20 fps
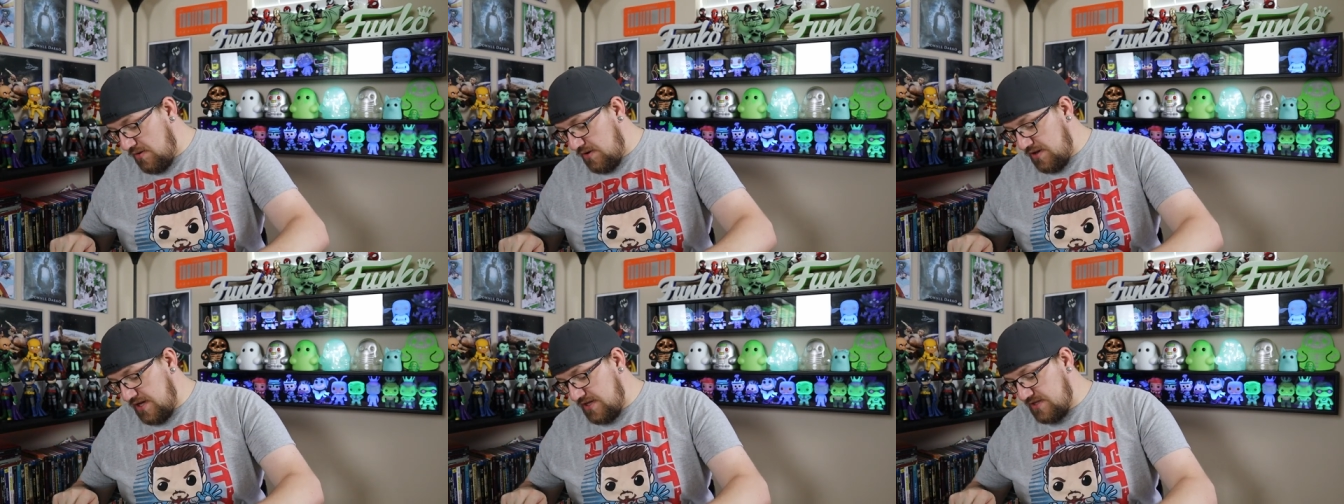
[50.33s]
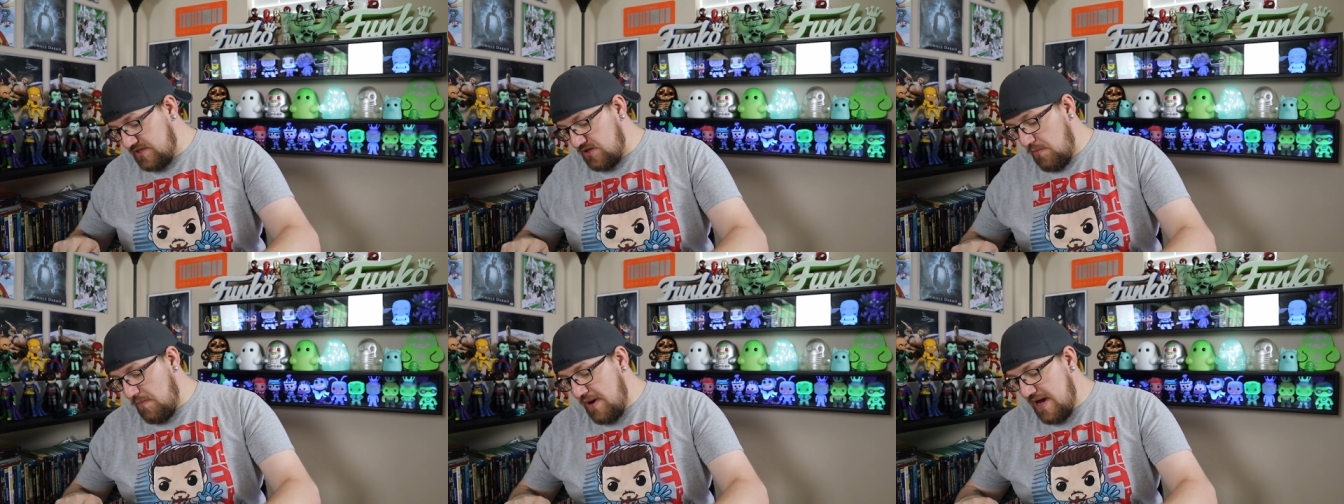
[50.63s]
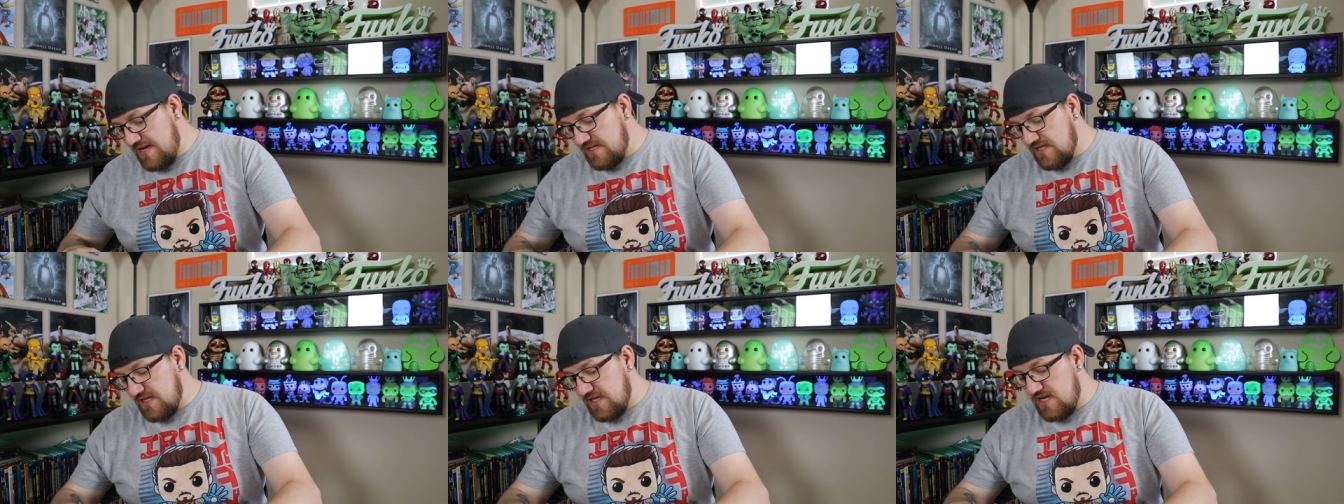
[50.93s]
with it. So
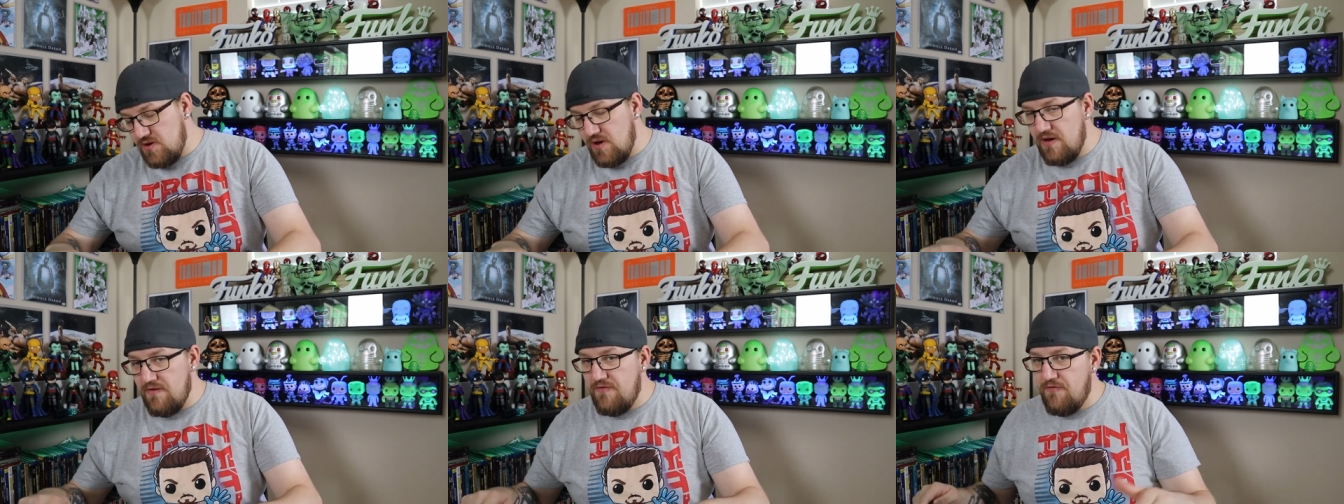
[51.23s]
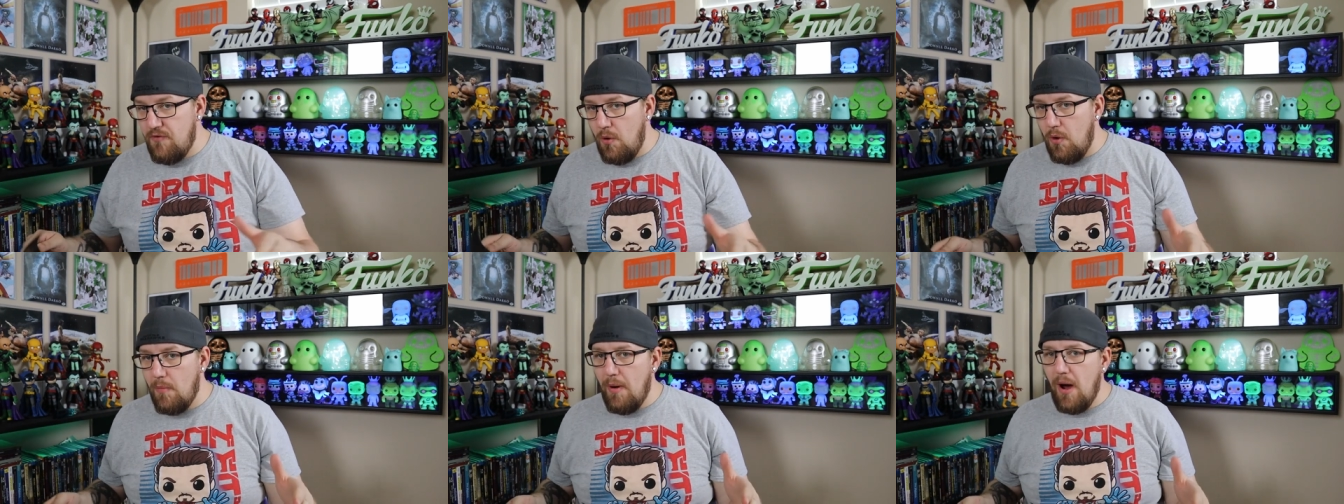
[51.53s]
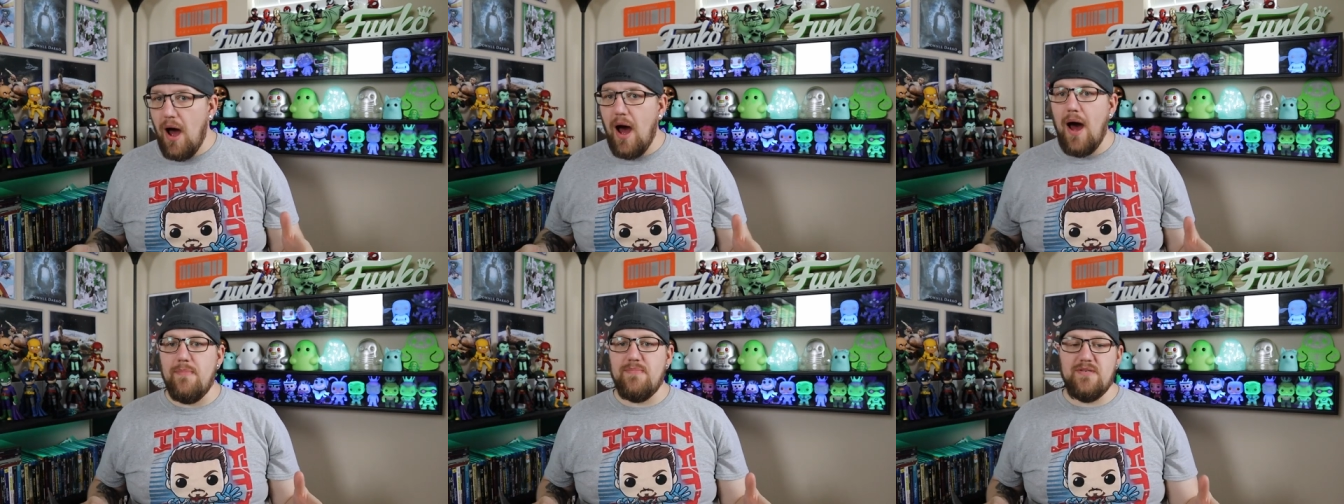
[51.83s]
basically you get four
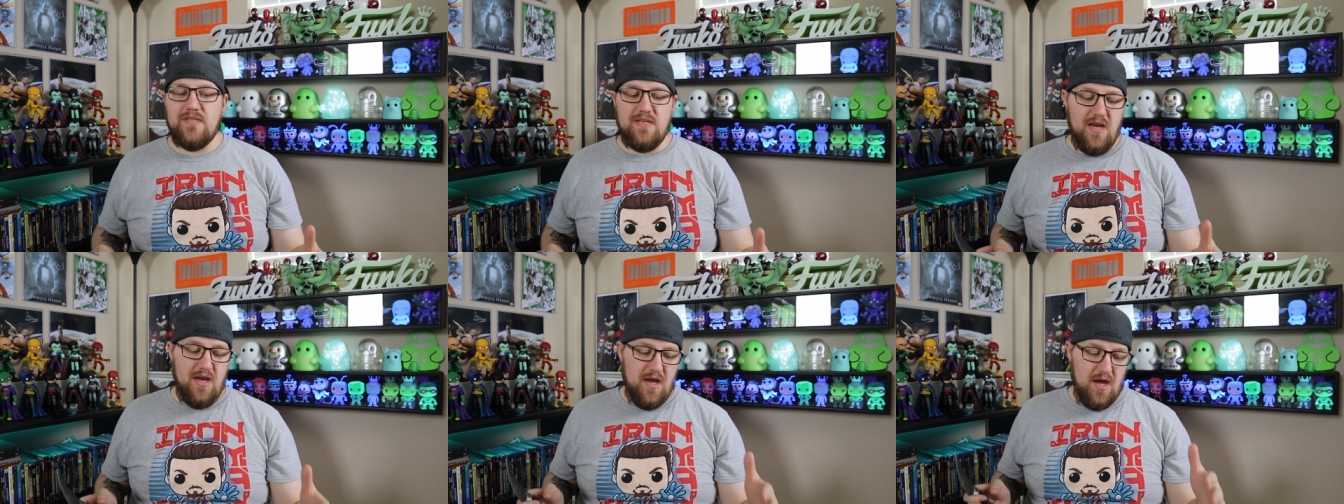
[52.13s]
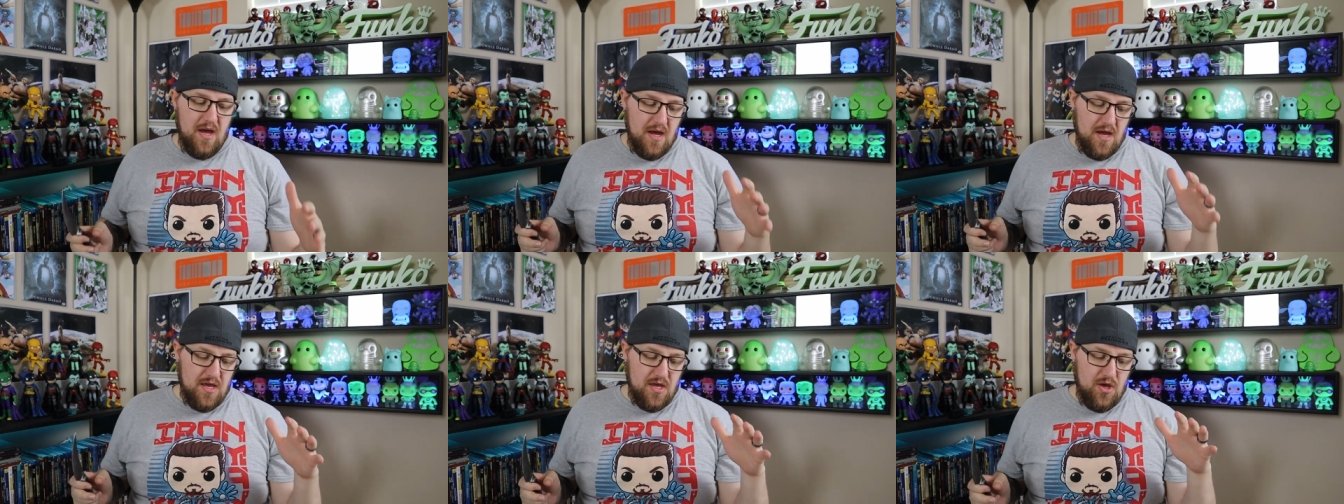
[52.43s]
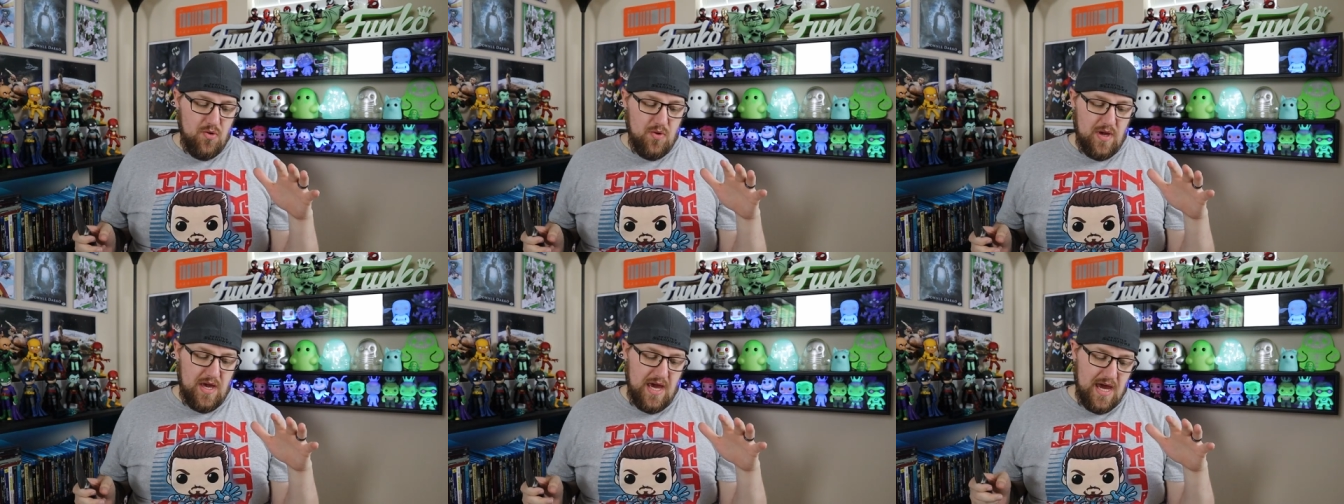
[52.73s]
pops.
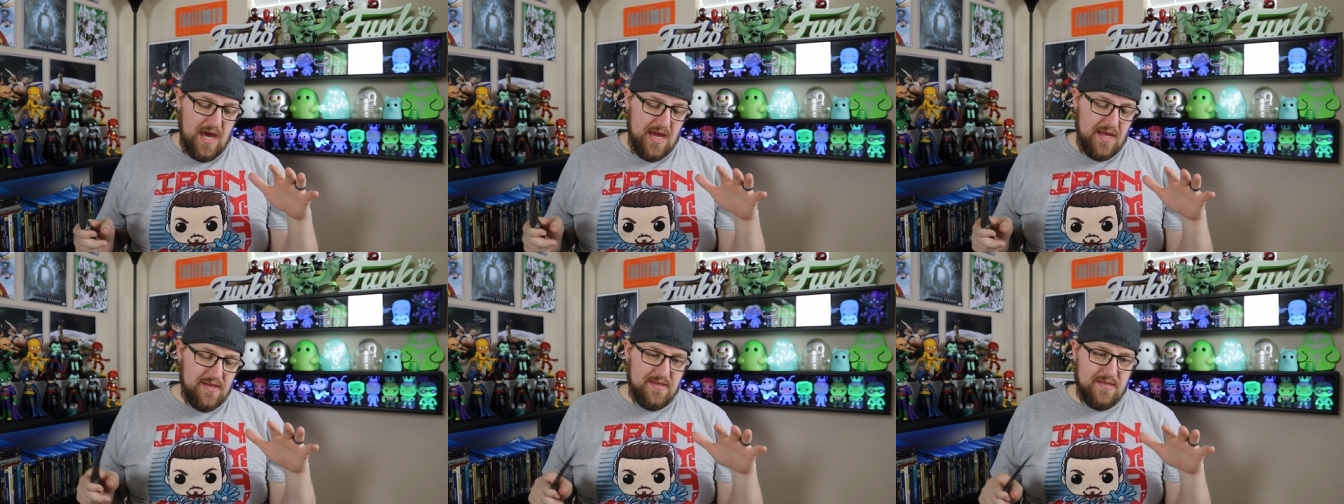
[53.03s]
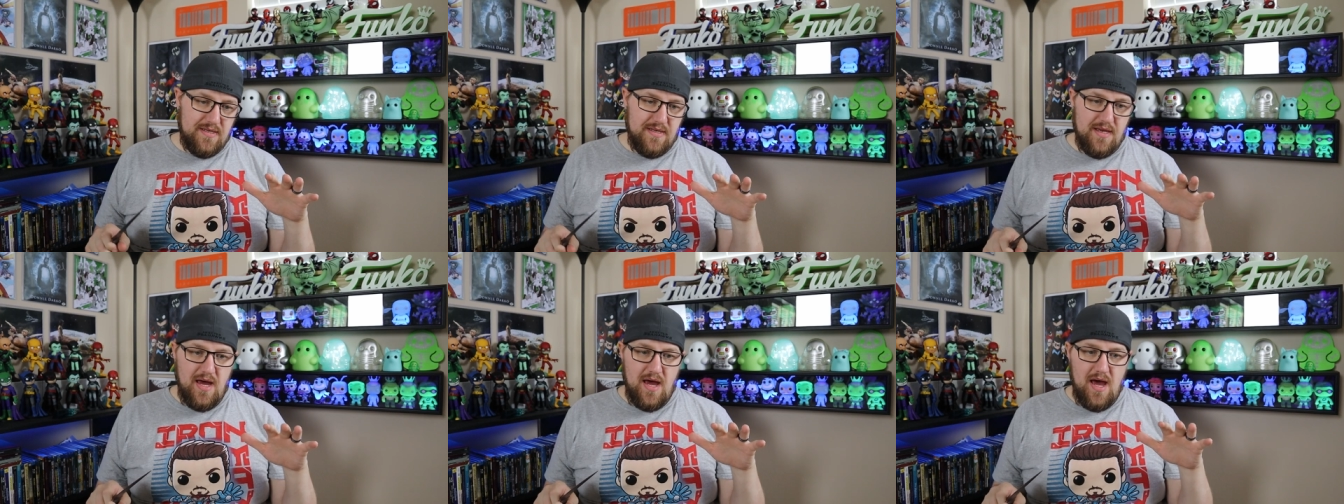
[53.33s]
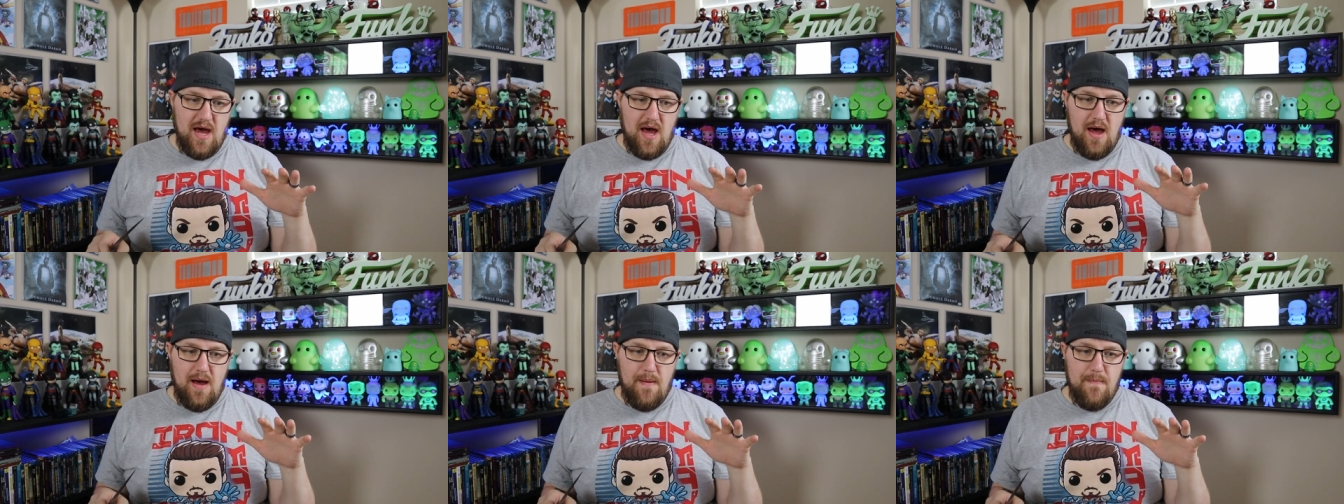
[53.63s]
You get,
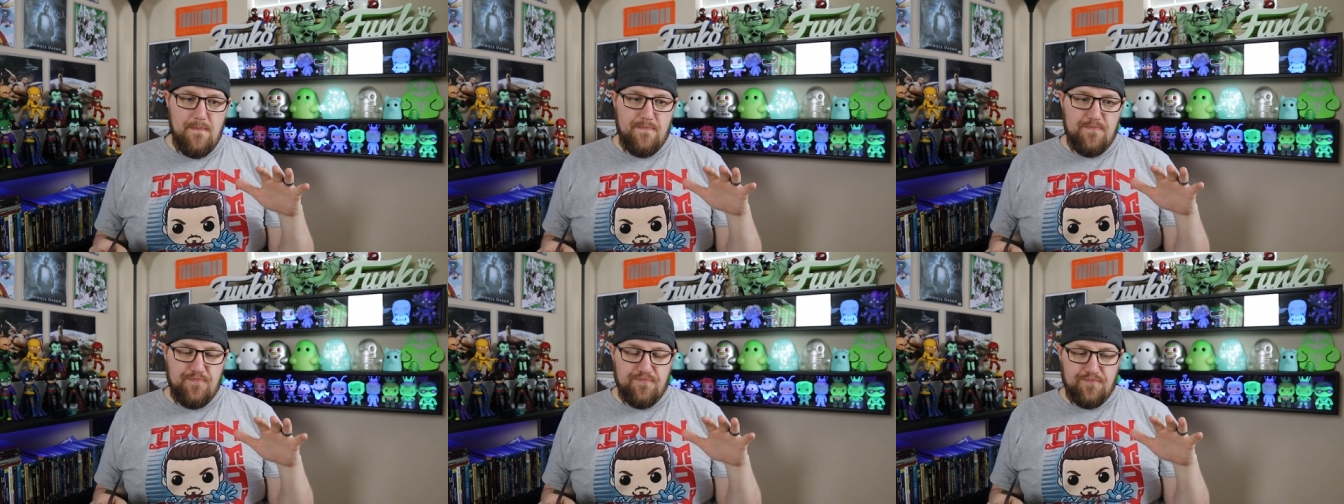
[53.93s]
uh,